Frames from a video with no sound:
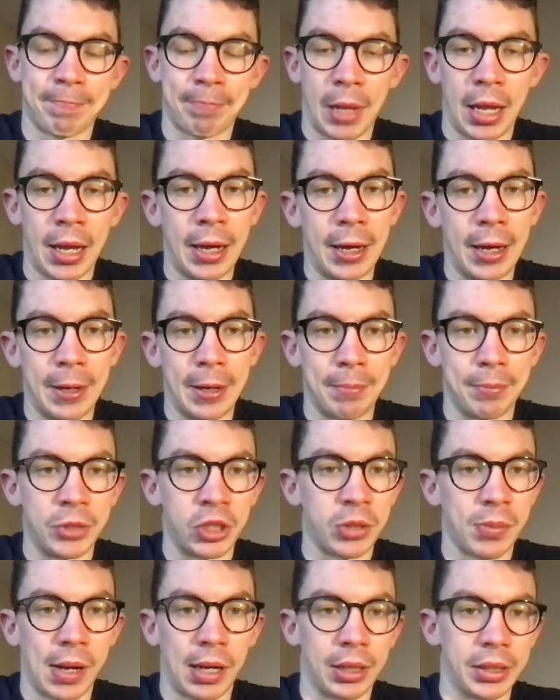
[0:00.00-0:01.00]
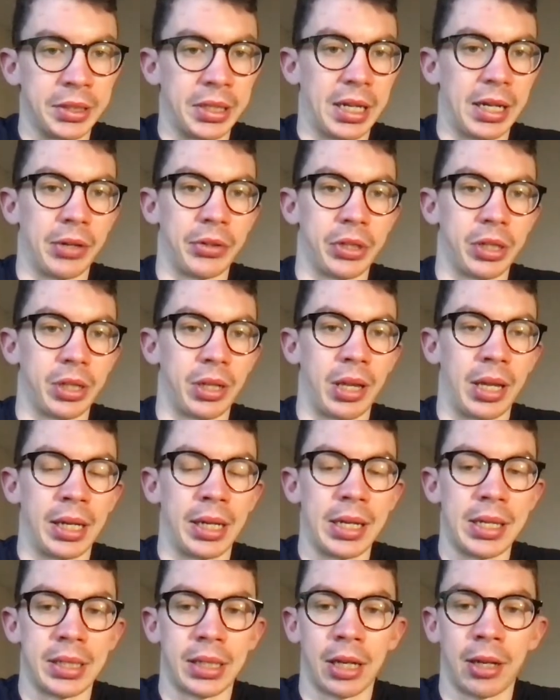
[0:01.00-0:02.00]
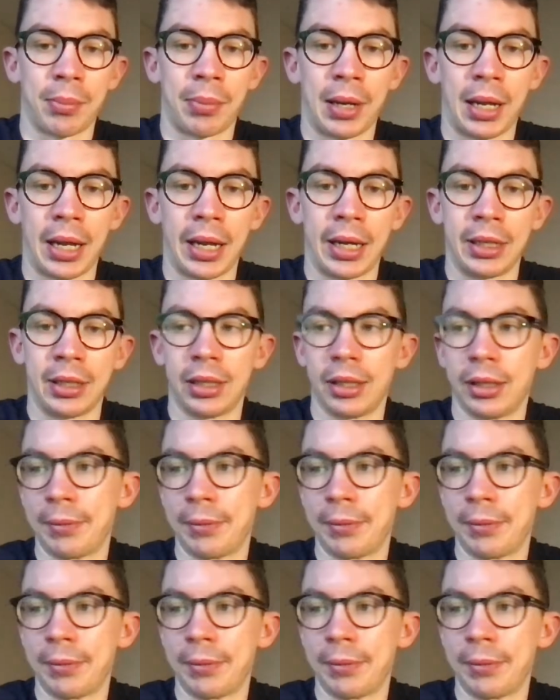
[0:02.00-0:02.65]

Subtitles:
Jamal Lascelles, I don't think he's going to play.